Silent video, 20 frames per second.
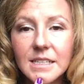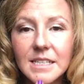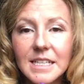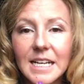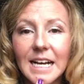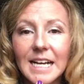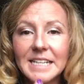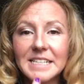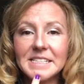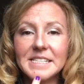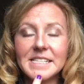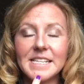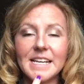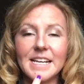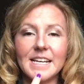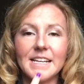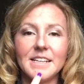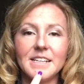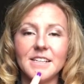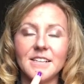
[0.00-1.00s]
God
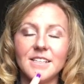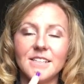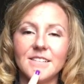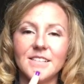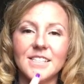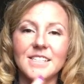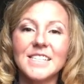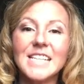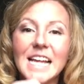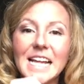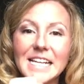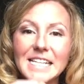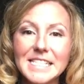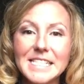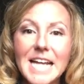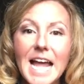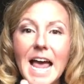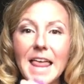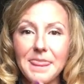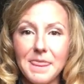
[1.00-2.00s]
said that is
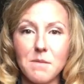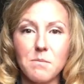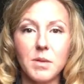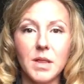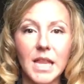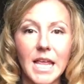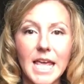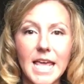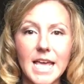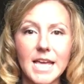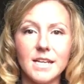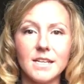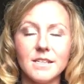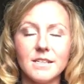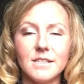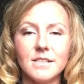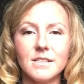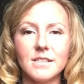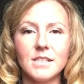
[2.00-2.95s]
not the plan.